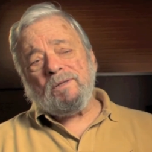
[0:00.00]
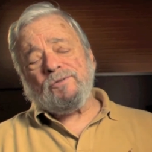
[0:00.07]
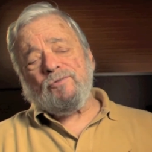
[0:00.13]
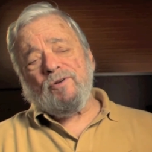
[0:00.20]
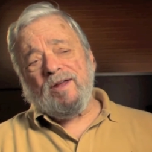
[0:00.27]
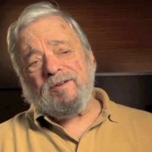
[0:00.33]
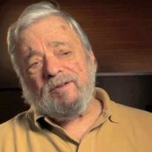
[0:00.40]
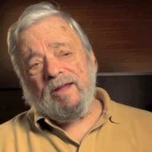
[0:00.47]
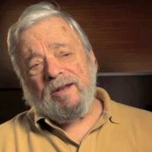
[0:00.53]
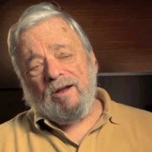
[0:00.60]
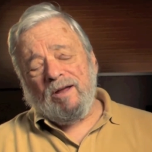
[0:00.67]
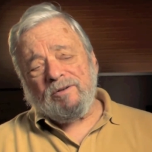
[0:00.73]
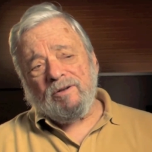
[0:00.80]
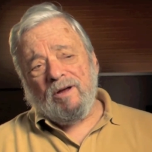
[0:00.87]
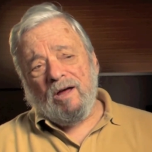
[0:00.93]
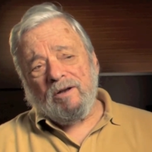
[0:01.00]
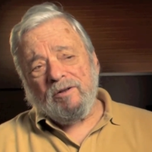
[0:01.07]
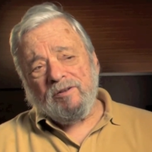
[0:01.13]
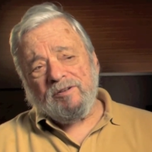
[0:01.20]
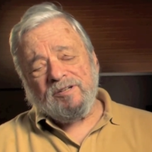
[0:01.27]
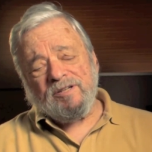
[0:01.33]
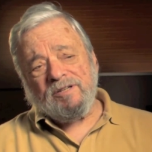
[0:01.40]
translate onto, onto
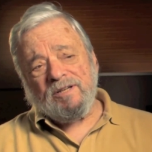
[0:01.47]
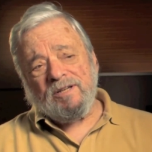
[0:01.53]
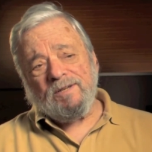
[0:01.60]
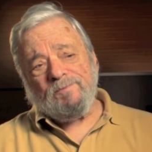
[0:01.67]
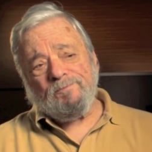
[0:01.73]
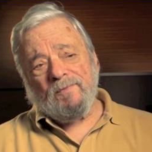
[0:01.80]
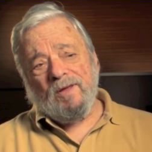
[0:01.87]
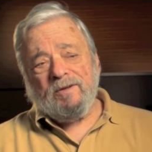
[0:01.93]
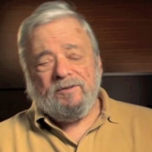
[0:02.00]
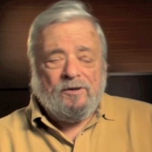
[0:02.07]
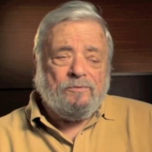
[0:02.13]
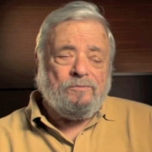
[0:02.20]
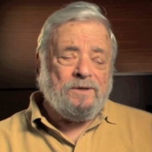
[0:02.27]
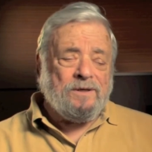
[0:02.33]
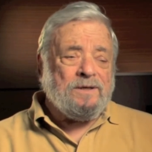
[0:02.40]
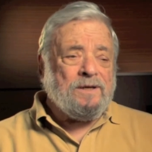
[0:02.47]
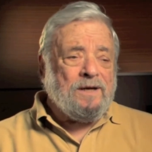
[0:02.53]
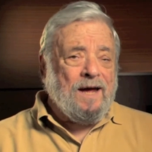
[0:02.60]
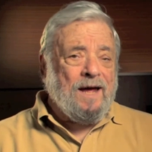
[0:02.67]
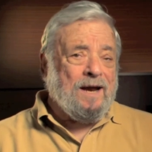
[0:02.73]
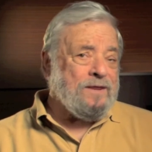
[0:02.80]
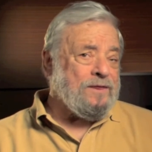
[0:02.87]
the CD. So
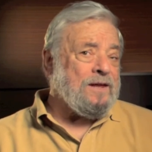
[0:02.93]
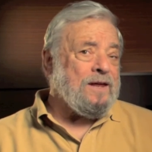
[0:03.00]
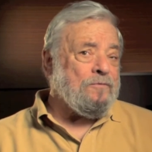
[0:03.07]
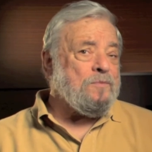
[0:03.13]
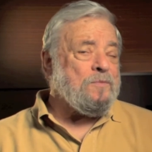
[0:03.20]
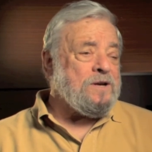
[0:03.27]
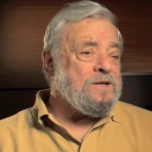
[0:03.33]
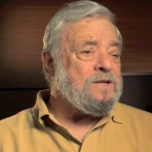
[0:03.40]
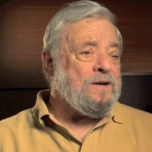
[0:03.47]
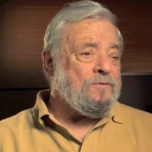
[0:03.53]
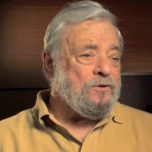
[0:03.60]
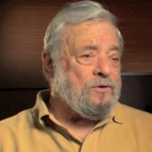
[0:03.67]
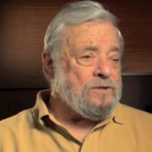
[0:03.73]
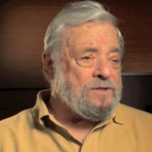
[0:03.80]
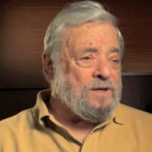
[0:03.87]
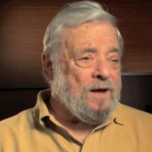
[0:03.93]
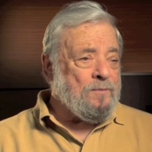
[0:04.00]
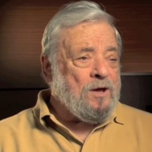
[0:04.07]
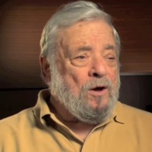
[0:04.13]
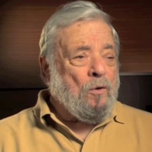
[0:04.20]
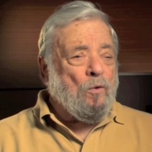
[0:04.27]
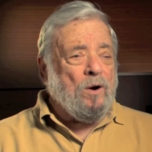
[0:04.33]
and I think everybody did have a good time.
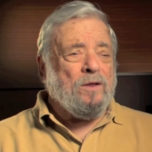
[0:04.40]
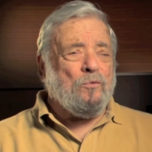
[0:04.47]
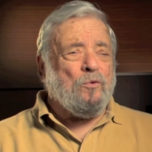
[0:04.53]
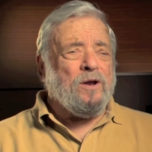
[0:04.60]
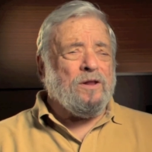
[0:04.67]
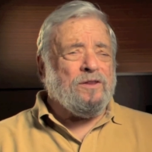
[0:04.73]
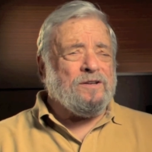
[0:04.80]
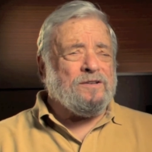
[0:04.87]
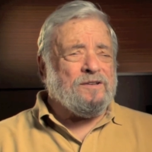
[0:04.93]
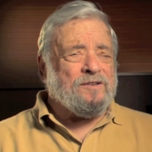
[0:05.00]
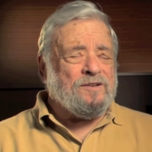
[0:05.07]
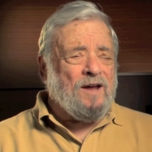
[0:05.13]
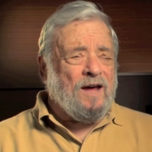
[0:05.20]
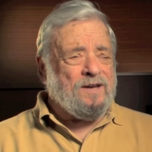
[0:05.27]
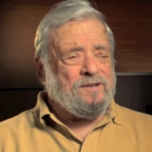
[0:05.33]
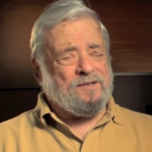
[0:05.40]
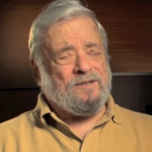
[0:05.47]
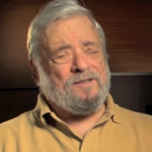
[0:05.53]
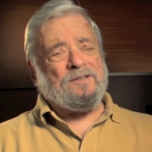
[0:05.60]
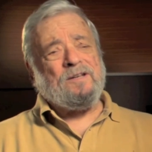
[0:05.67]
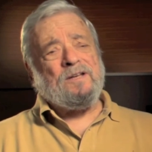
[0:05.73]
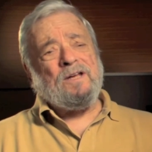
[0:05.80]
One of the, one of the things that's nice
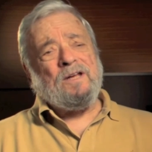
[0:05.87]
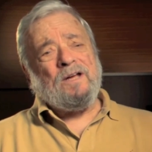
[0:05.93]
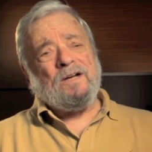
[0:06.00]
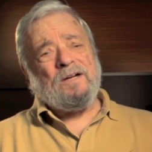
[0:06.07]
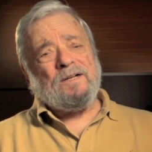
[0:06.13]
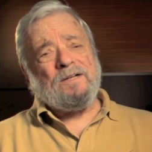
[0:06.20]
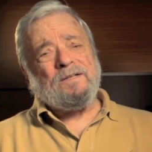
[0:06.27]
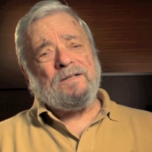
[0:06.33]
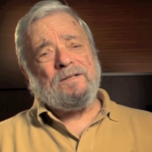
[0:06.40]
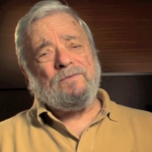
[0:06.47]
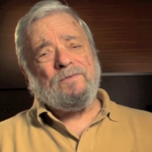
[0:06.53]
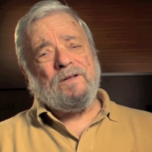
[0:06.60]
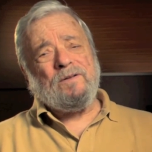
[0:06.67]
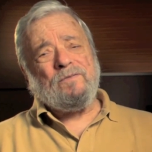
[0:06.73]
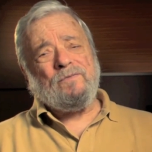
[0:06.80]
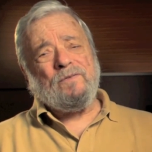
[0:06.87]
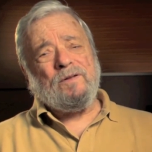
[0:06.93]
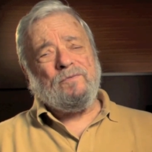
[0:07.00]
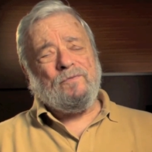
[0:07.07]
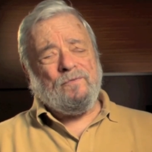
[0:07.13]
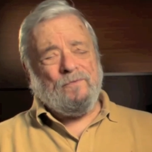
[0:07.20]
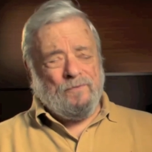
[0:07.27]
is uh, if, if
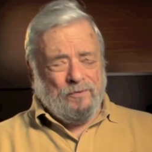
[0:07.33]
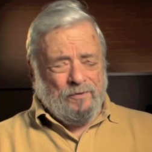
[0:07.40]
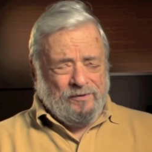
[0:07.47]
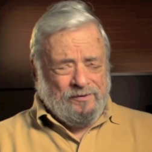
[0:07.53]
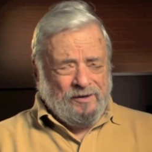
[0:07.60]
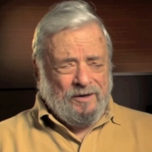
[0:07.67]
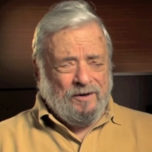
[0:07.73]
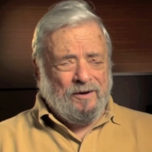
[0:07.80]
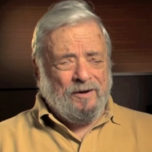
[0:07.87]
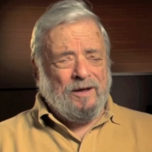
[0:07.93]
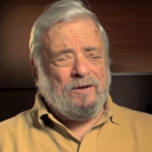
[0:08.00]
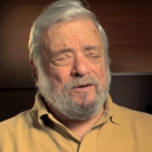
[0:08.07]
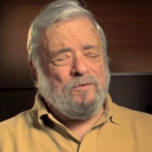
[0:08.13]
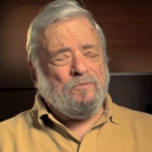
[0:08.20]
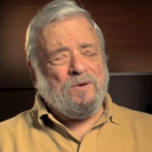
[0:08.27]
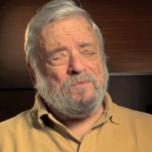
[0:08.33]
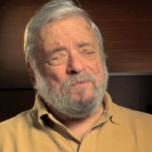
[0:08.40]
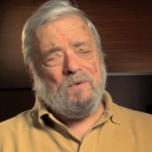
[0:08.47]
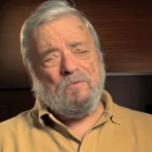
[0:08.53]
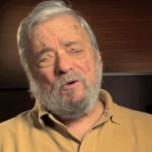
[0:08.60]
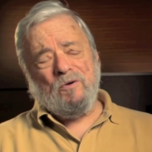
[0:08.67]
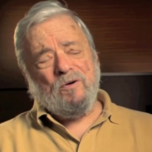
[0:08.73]
if you're a singer and you've been
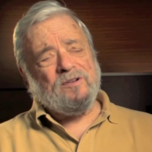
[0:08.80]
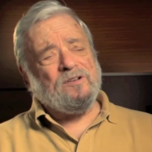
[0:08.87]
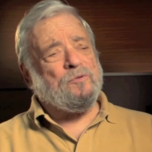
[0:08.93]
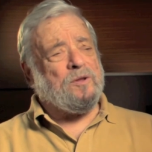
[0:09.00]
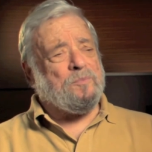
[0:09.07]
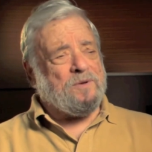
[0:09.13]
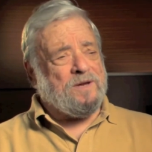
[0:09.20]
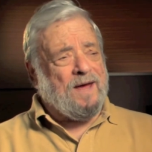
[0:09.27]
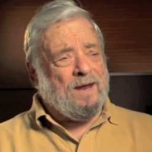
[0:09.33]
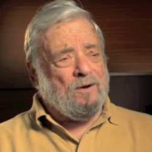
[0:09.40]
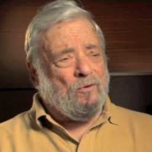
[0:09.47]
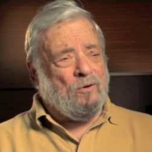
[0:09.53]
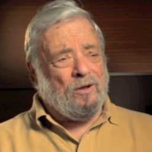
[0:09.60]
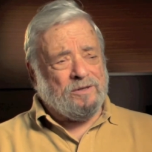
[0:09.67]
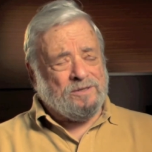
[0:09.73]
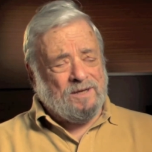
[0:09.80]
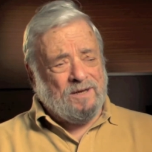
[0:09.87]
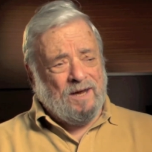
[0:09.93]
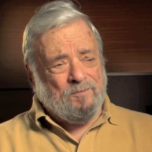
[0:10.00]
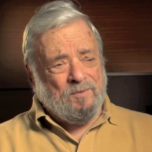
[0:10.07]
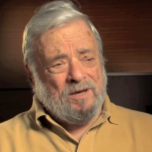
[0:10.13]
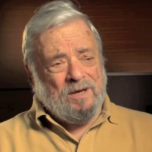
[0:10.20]
rehearsing with a piano all the
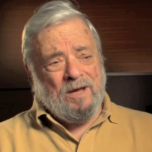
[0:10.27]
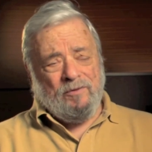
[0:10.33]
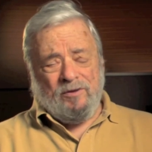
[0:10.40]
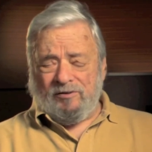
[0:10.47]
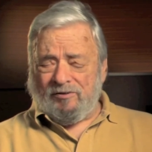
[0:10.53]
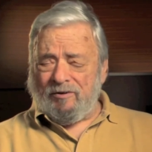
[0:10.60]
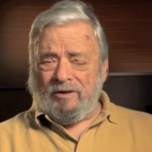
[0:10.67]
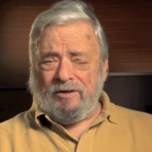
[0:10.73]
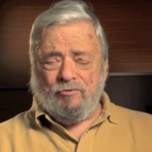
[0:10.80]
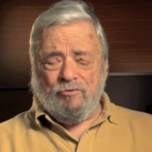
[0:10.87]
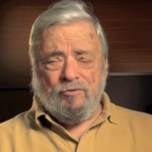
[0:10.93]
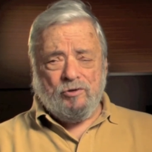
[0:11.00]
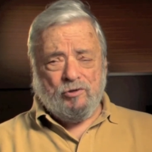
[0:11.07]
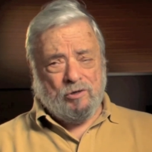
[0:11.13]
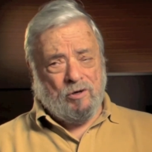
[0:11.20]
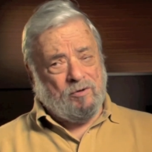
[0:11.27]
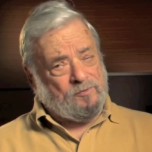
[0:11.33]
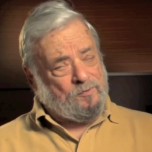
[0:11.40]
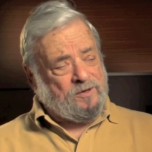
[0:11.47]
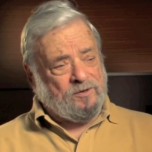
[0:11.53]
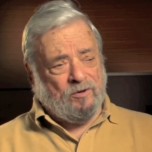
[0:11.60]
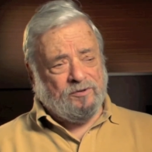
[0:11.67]
time, this is certainly true in shows,
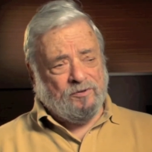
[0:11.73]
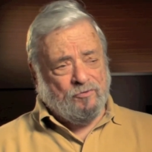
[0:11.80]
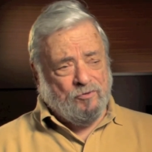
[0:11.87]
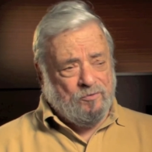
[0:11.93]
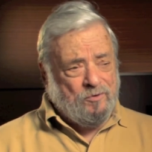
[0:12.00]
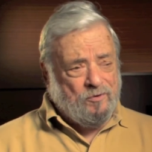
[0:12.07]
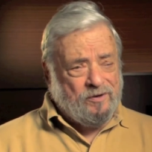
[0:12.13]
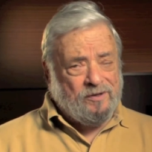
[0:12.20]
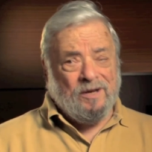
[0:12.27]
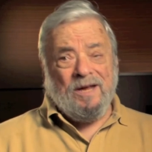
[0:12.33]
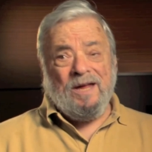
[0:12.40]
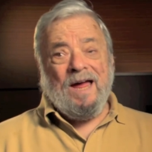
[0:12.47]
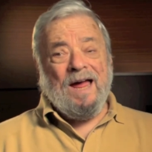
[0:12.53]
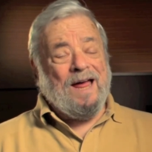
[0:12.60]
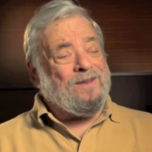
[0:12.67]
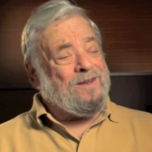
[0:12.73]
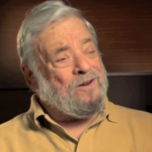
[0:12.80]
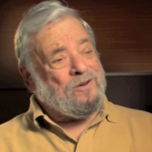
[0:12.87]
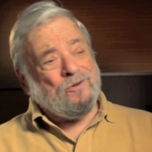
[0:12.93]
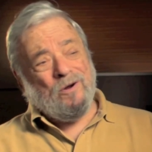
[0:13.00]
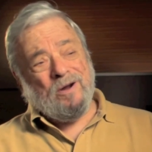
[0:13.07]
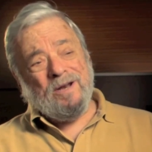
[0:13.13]
but it's also true in movies. And there
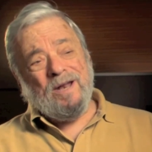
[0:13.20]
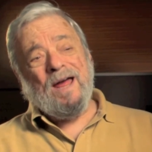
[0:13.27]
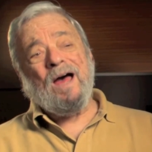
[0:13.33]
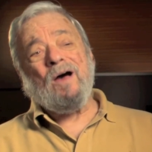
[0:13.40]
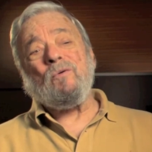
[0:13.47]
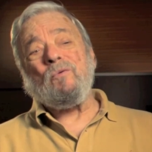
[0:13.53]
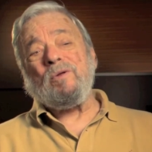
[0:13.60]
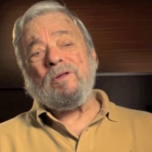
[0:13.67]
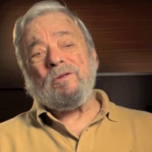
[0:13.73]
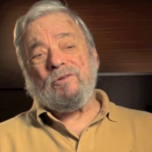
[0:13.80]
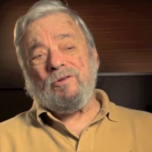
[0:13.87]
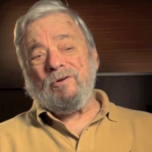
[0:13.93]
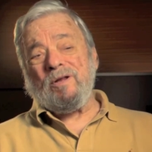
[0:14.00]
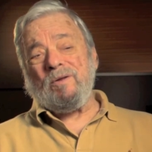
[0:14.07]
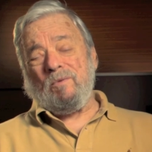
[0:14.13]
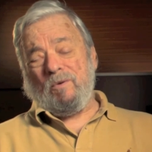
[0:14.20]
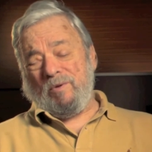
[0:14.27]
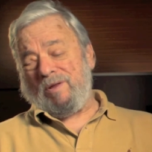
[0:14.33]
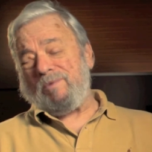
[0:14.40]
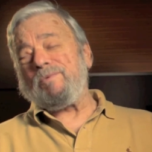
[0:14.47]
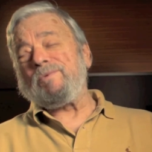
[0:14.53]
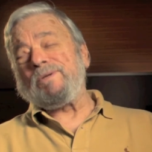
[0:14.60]
you are now with a thirty,
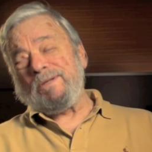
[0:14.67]
with a